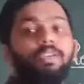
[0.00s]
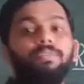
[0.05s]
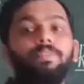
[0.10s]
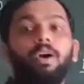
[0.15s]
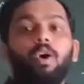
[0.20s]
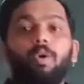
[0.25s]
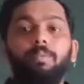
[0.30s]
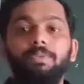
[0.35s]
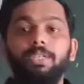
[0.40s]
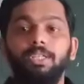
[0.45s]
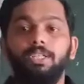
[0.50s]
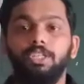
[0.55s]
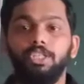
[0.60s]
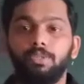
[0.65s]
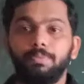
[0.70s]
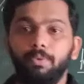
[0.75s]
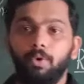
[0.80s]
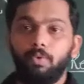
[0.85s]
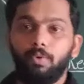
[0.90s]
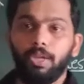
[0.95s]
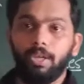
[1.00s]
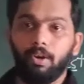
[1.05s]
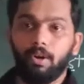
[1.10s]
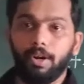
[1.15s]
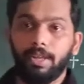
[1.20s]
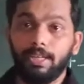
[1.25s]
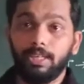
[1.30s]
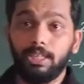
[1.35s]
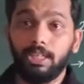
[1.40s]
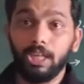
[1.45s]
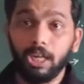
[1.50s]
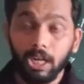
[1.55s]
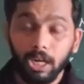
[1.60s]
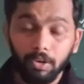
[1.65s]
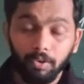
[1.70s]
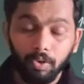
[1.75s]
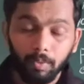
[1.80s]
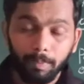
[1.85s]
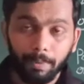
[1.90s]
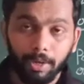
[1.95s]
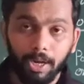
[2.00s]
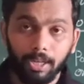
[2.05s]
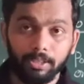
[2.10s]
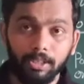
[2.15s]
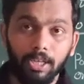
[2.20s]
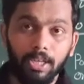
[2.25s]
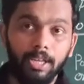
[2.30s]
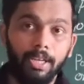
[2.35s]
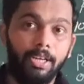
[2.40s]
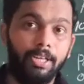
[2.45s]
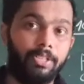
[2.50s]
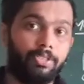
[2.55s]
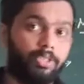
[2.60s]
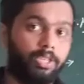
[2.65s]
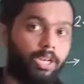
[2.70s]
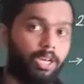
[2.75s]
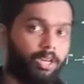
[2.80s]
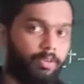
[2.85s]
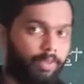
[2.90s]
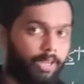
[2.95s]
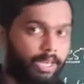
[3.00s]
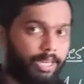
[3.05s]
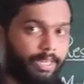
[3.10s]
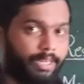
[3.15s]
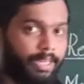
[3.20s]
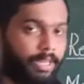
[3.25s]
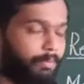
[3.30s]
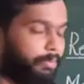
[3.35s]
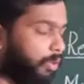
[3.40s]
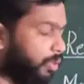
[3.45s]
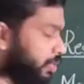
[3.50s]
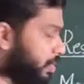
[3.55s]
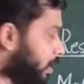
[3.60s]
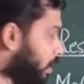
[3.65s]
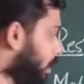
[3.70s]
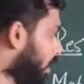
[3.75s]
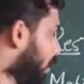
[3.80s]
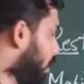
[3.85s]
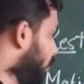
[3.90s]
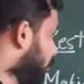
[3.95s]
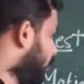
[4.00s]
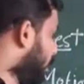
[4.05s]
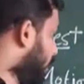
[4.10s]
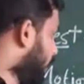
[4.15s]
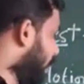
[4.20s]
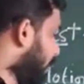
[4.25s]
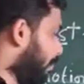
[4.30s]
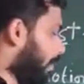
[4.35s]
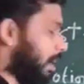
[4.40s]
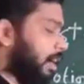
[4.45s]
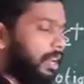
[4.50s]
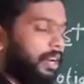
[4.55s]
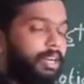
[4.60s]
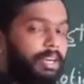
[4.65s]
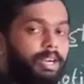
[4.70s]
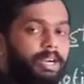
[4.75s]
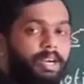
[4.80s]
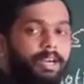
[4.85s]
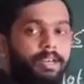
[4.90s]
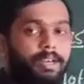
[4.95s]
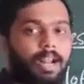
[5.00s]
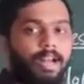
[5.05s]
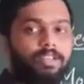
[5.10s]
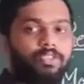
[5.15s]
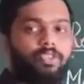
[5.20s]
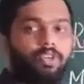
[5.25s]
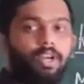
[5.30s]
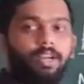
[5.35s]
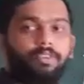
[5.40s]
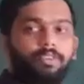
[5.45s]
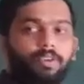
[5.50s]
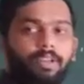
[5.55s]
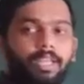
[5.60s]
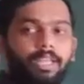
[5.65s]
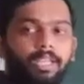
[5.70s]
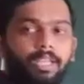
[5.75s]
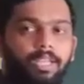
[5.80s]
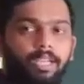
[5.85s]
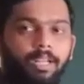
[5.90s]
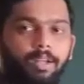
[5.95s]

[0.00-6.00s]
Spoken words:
If the object is moving on a curved path, it is curvilinear motion. Will come under translatory